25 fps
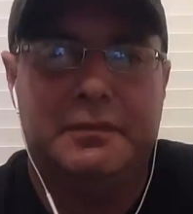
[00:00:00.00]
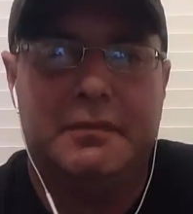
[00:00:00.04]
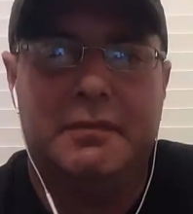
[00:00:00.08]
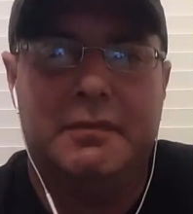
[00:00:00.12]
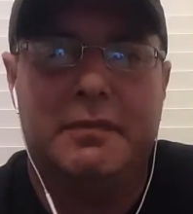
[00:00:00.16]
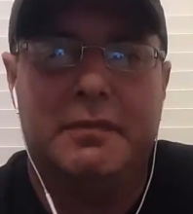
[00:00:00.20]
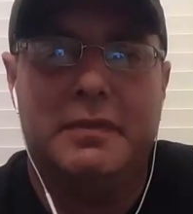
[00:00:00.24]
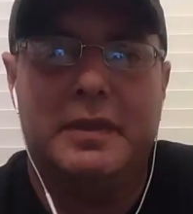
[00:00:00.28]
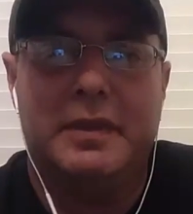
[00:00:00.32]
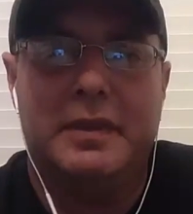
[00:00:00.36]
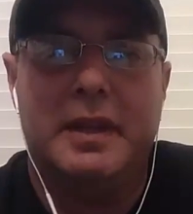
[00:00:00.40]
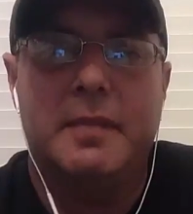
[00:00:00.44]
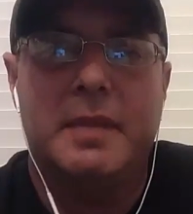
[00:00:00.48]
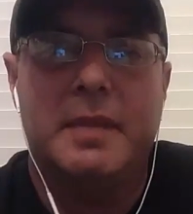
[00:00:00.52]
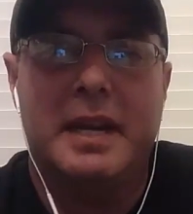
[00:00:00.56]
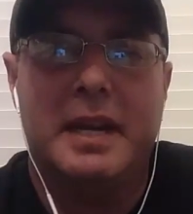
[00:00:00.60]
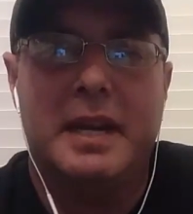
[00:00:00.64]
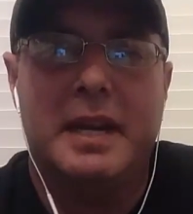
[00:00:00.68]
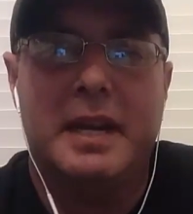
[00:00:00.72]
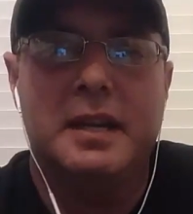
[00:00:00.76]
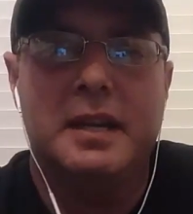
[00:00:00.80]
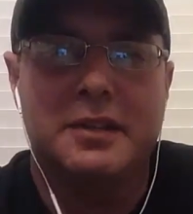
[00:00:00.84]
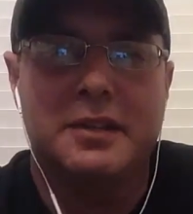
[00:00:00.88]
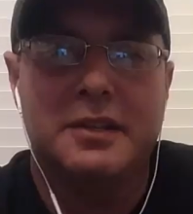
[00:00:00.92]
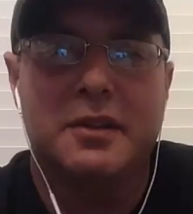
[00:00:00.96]
they make
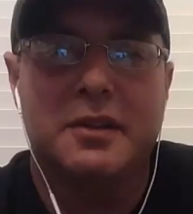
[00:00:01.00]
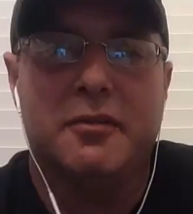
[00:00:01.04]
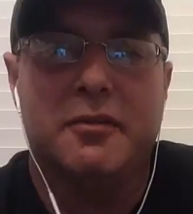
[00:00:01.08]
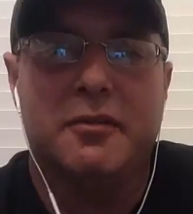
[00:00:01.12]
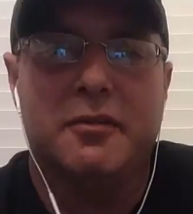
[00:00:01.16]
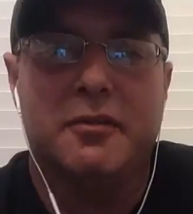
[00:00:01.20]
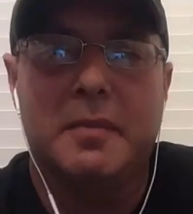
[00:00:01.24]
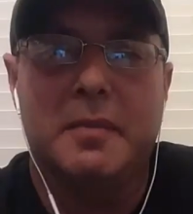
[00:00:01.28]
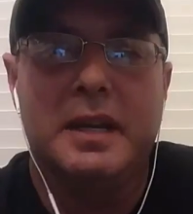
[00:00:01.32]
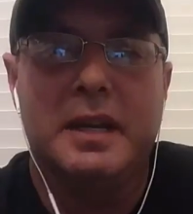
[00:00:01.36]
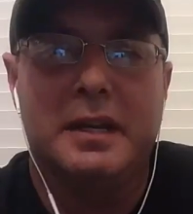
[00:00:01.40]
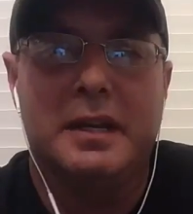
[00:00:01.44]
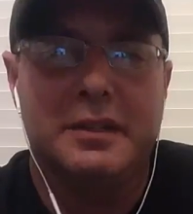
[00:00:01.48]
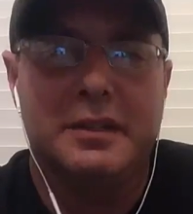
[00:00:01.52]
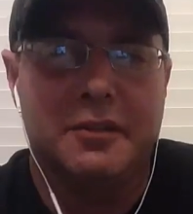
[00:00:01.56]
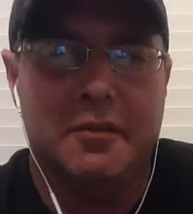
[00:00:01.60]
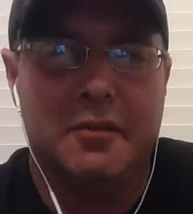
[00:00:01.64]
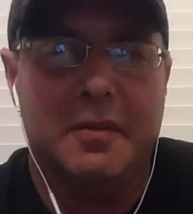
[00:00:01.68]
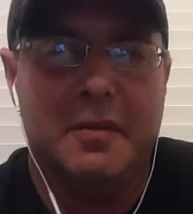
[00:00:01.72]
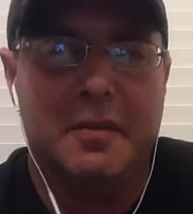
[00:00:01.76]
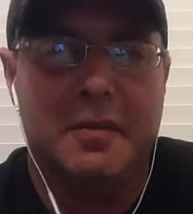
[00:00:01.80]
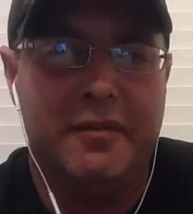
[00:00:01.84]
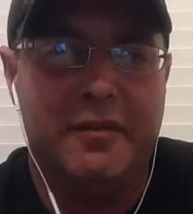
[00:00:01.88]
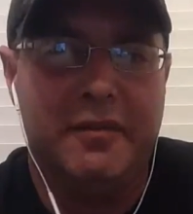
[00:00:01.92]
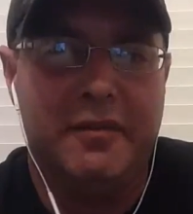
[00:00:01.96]
it easier for me because they're
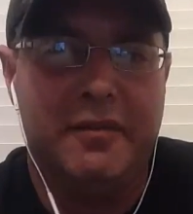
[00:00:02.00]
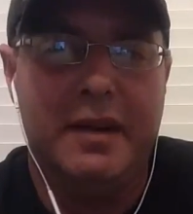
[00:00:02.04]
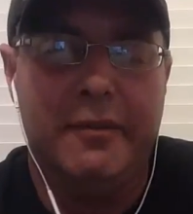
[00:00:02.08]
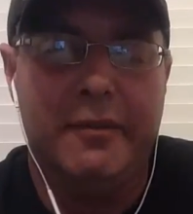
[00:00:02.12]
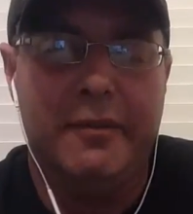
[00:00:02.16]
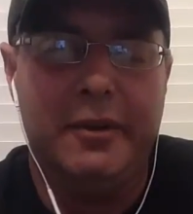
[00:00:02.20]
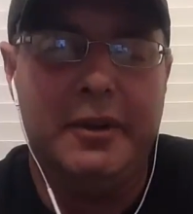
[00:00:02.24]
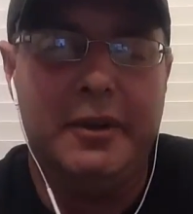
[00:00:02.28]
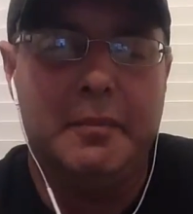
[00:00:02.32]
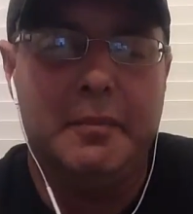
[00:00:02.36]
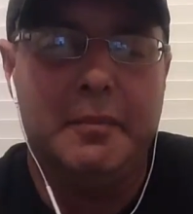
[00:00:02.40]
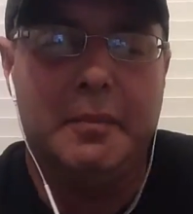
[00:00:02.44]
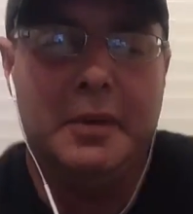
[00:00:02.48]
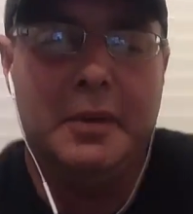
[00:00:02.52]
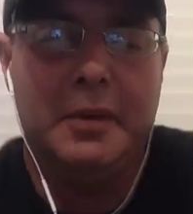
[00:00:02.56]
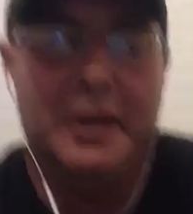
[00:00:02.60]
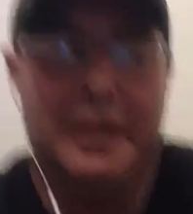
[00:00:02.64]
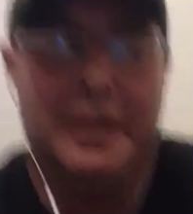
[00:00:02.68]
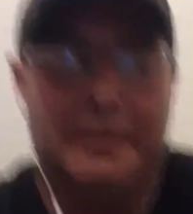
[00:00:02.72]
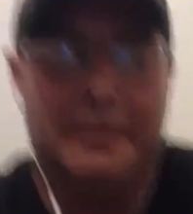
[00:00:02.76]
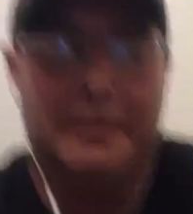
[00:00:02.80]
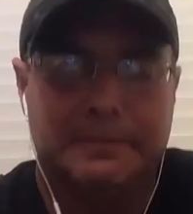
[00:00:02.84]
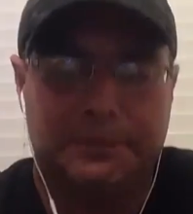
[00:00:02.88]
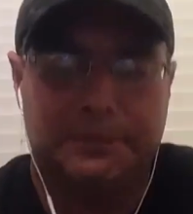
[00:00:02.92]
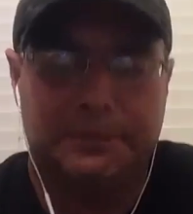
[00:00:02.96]
my favorite.
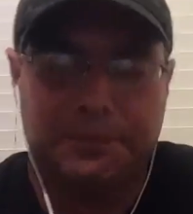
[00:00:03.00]
But